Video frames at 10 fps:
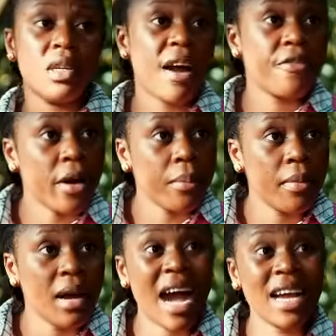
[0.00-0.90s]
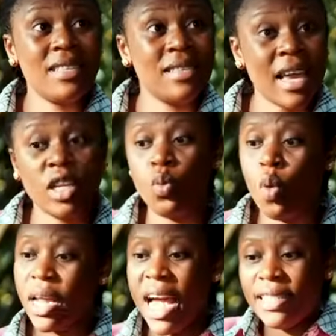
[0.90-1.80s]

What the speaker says: Afam, I said what